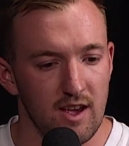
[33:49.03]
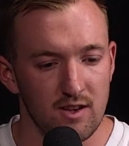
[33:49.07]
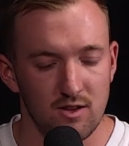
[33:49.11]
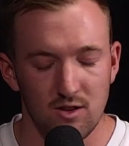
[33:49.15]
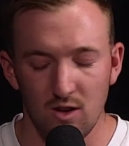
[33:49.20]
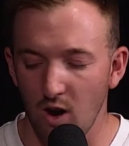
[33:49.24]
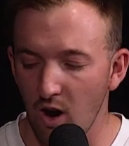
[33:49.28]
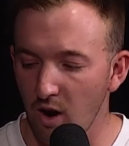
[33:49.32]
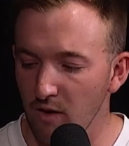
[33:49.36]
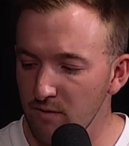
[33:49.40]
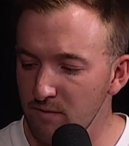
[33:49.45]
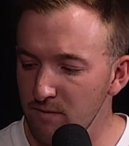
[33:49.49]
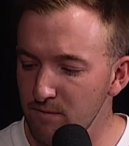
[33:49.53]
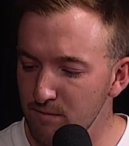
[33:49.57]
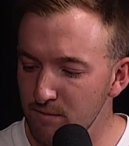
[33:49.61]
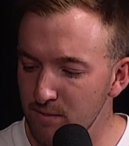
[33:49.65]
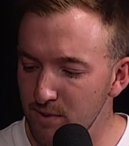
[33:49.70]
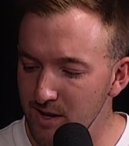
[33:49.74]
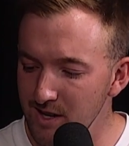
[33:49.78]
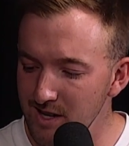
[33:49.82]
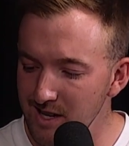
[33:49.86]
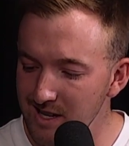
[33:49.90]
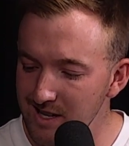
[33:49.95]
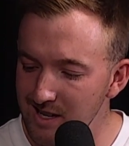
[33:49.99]
So I've
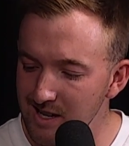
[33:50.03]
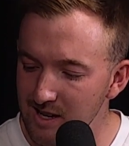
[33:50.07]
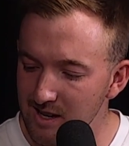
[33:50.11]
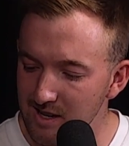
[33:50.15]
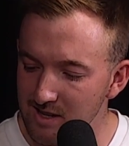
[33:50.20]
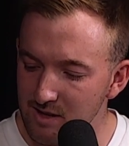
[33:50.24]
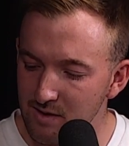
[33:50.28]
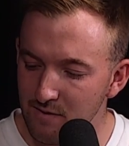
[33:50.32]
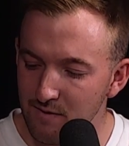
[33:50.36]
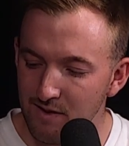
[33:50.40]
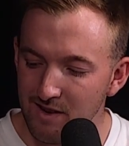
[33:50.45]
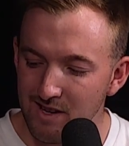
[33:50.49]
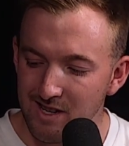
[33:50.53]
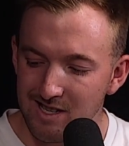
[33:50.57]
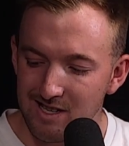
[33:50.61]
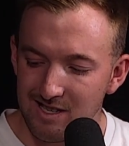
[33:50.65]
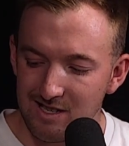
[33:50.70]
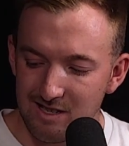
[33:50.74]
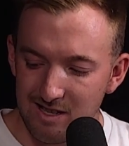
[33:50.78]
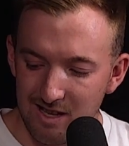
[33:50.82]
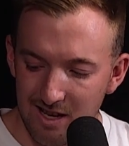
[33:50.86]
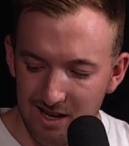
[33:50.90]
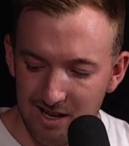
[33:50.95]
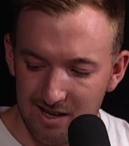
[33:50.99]
predicted us to finish
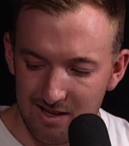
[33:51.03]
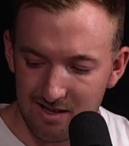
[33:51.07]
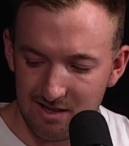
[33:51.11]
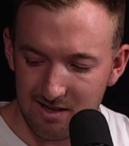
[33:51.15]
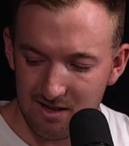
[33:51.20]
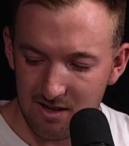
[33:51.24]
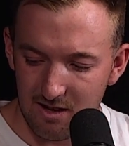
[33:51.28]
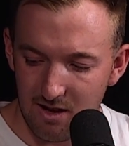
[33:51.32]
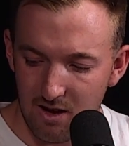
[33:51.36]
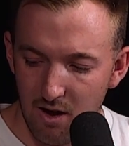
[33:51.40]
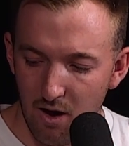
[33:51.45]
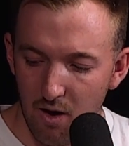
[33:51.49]
6th